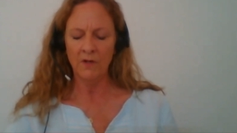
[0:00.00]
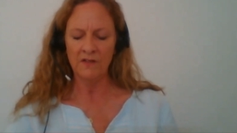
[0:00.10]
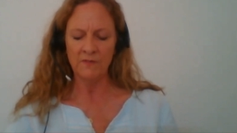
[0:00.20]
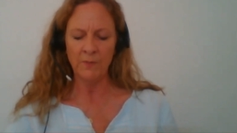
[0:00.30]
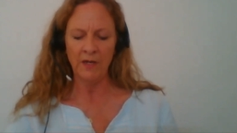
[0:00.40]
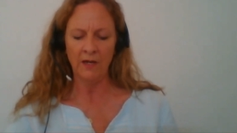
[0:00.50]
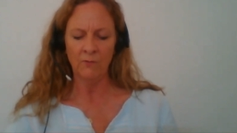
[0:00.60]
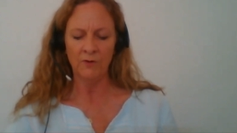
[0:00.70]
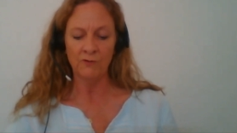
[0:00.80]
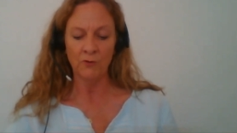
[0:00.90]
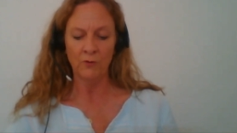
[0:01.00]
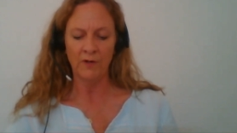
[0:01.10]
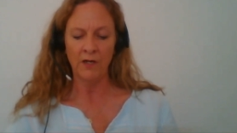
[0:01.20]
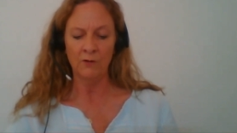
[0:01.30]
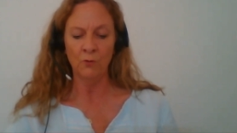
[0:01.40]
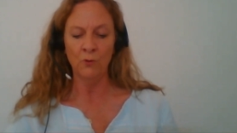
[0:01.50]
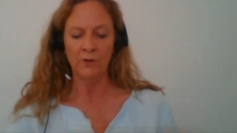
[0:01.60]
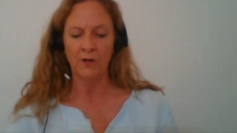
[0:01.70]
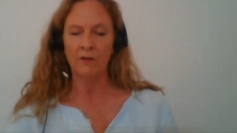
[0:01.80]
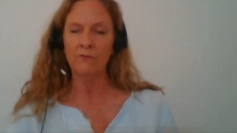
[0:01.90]
is being withdrawn in
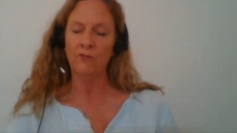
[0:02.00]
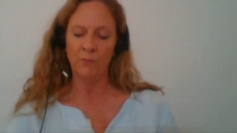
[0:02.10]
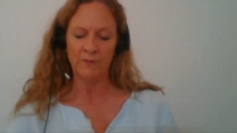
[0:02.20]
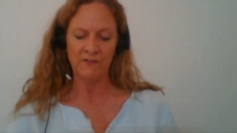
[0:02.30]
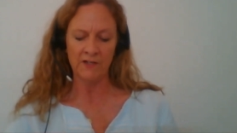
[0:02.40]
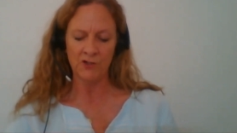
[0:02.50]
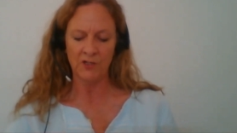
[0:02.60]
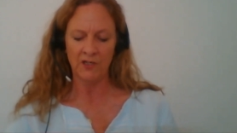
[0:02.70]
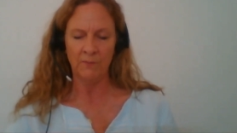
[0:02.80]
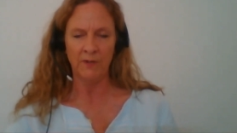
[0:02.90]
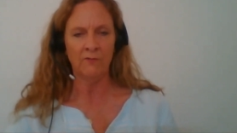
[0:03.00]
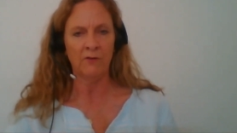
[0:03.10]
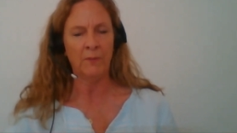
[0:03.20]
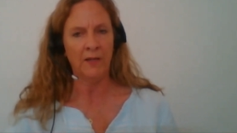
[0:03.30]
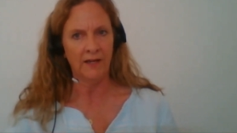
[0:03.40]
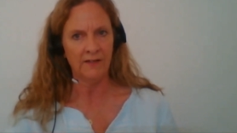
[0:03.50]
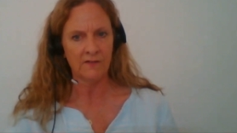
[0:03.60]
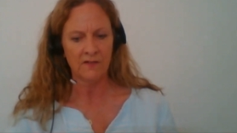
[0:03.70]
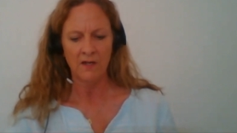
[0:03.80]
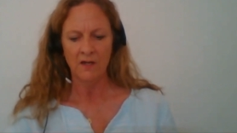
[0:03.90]
order to potentially be
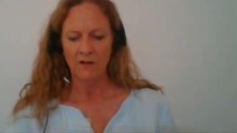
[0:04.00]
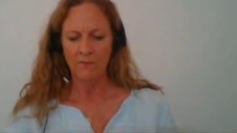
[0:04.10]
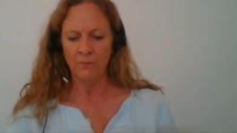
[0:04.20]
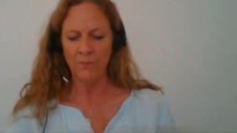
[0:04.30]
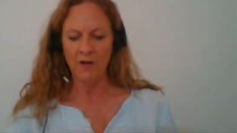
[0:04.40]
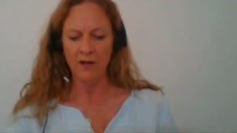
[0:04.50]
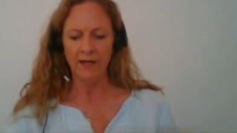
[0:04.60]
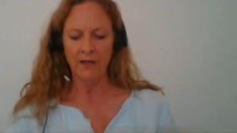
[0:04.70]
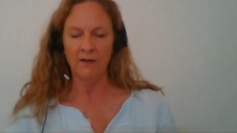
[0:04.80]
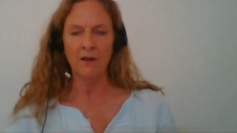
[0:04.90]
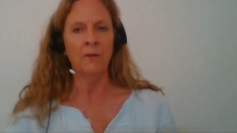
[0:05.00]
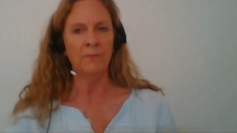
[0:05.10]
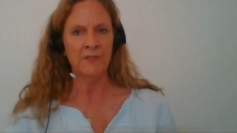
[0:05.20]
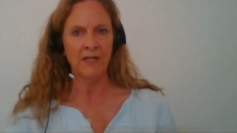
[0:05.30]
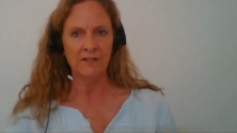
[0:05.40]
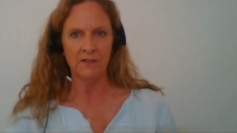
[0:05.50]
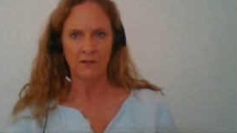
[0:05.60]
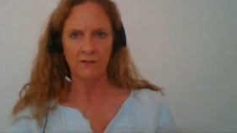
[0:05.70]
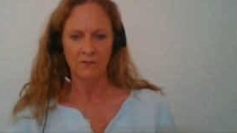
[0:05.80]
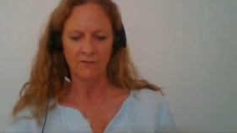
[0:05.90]
replaced by an
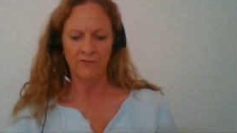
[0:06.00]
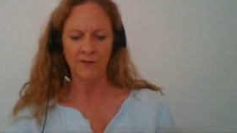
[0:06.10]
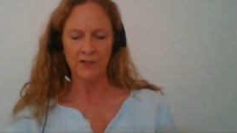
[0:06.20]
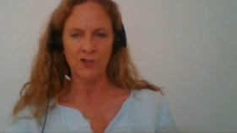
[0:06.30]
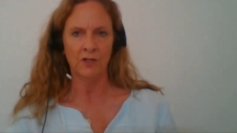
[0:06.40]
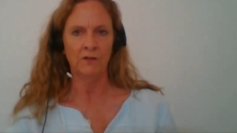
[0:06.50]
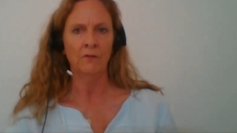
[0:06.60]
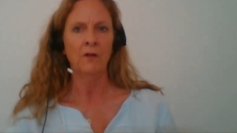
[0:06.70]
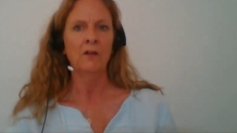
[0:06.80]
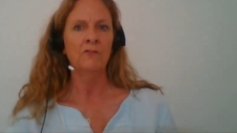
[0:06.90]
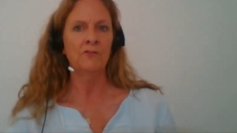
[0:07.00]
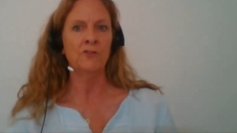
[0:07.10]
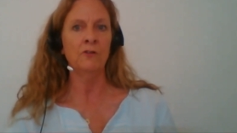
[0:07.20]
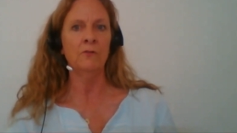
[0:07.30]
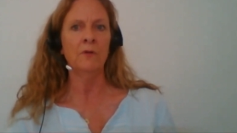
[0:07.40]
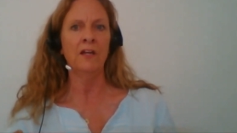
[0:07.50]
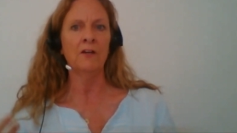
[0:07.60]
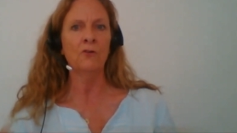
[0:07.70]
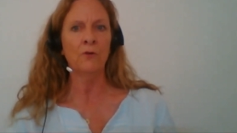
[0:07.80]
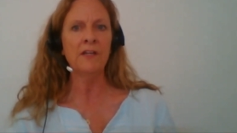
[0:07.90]
updated version to
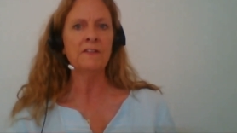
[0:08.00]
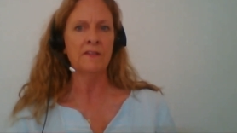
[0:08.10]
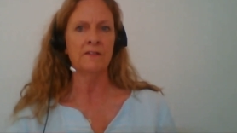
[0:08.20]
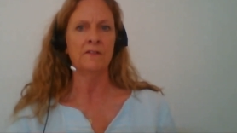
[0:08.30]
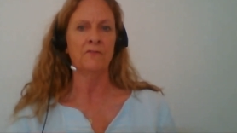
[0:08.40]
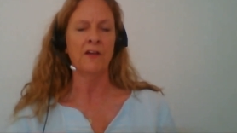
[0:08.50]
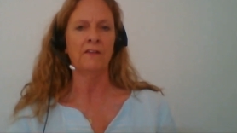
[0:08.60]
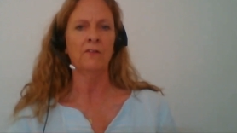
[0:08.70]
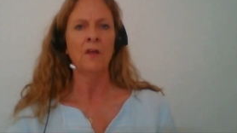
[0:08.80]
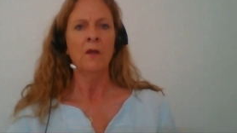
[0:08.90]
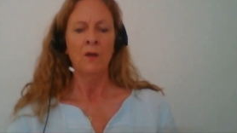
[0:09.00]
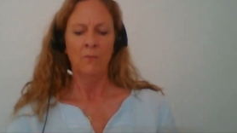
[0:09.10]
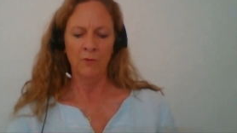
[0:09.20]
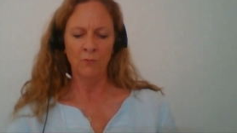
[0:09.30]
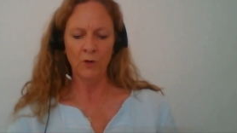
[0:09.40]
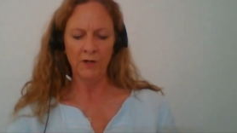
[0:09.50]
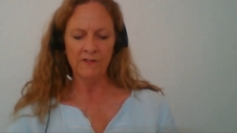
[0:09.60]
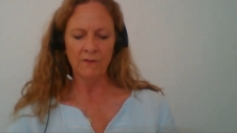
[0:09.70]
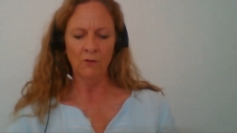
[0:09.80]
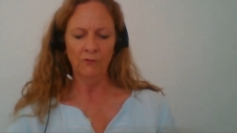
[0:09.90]
increase the defense. But what
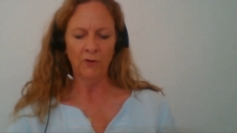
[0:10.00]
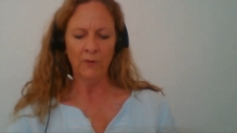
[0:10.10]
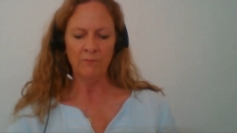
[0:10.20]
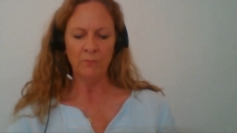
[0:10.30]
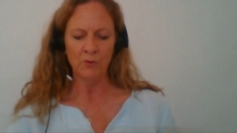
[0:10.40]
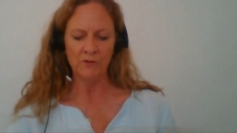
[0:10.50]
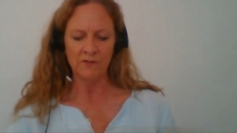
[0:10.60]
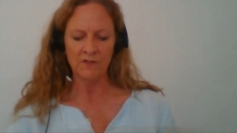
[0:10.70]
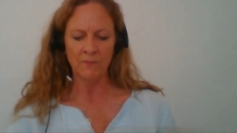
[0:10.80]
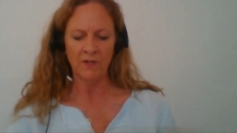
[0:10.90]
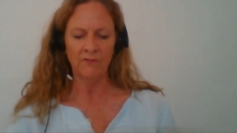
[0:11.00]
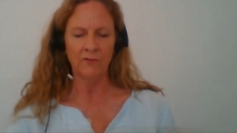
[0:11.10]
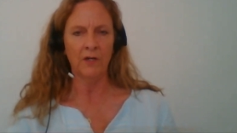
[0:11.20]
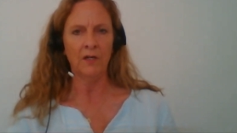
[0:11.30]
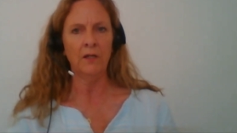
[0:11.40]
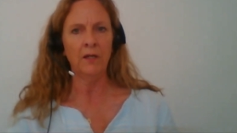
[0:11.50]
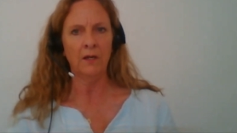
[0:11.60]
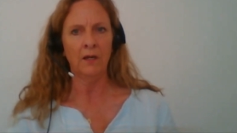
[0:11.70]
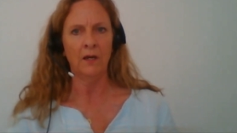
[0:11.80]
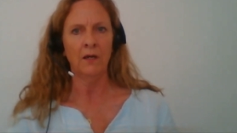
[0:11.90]
is also important to make very clear
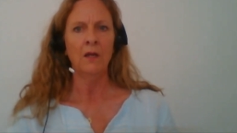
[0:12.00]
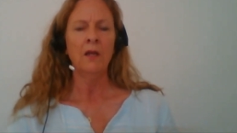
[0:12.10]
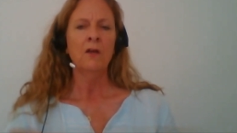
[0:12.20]
here,